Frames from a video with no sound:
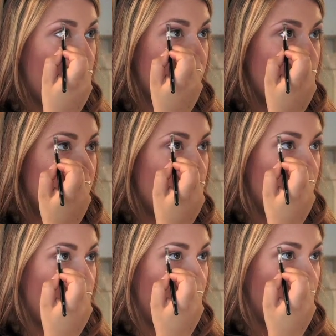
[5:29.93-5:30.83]
and then we'll
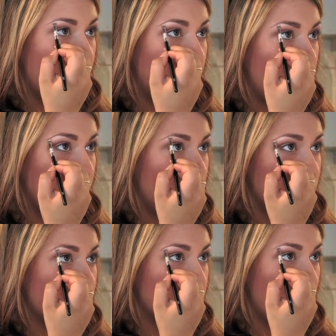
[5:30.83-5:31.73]
go back over it
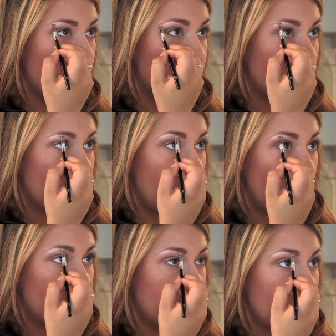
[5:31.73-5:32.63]
and soften it out.